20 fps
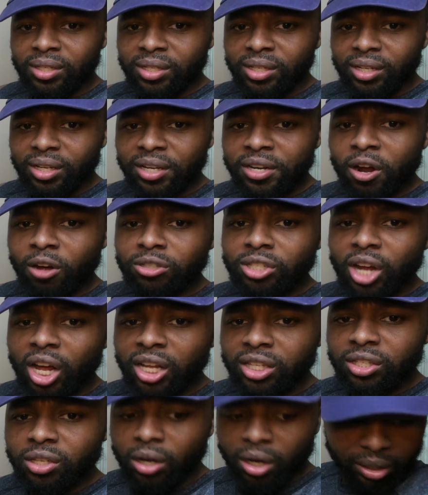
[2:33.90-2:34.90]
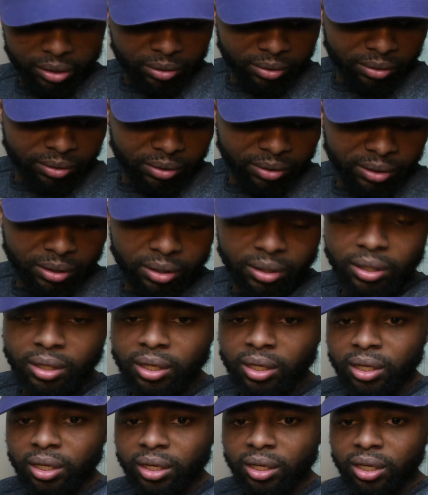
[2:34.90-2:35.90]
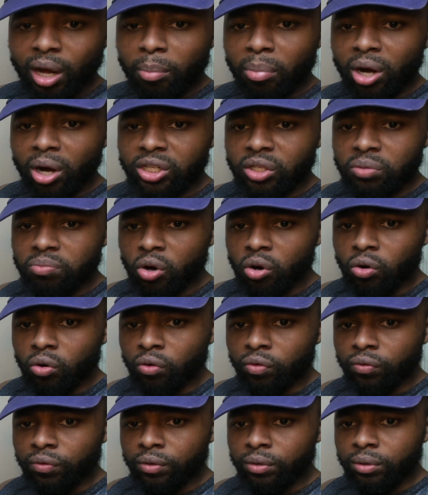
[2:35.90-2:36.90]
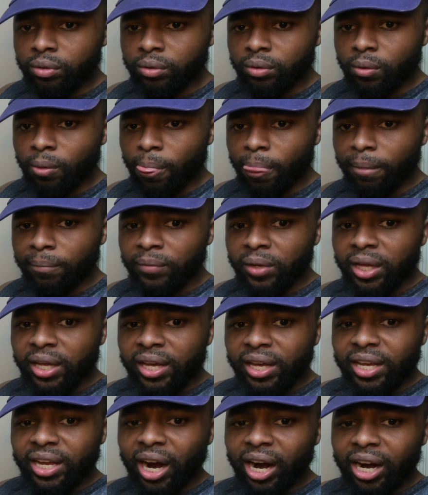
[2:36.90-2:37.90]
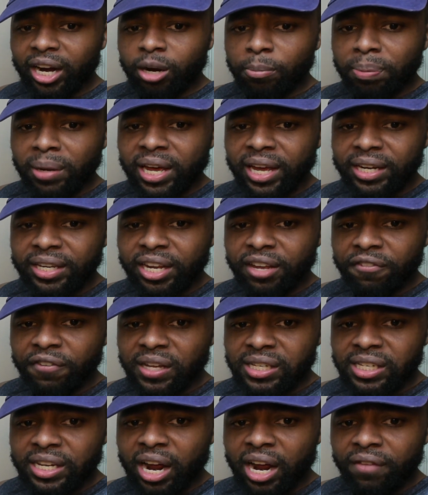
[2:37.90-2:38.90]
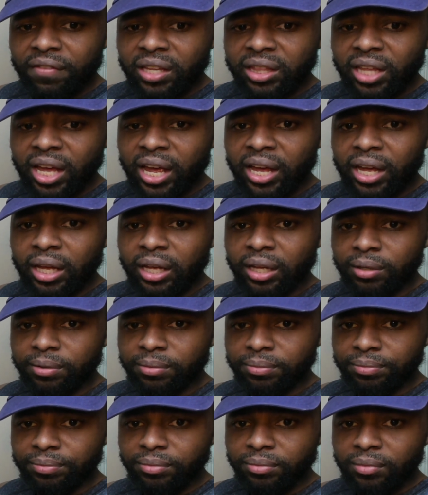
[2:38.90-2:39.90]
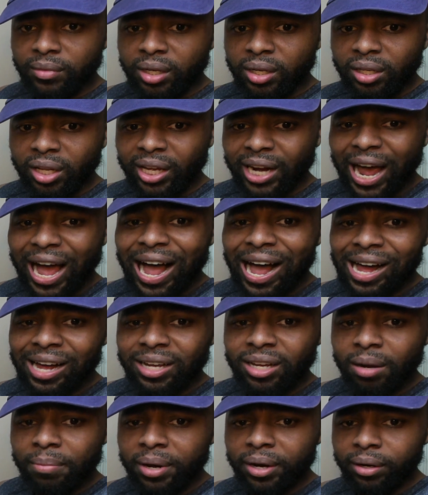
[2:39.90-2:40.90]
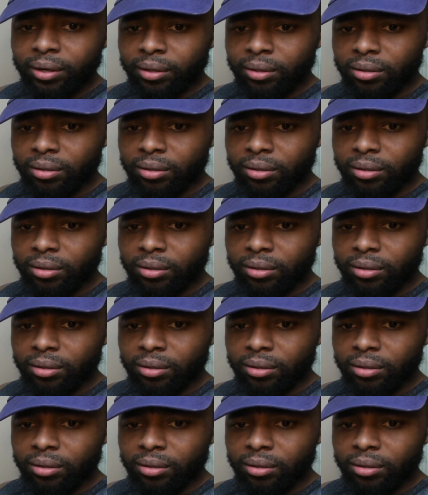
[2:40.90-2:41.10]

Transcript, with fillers: He knows Zlatan. That boy's smooth. He out here playing defense and everything. Look at that. Ah, come here.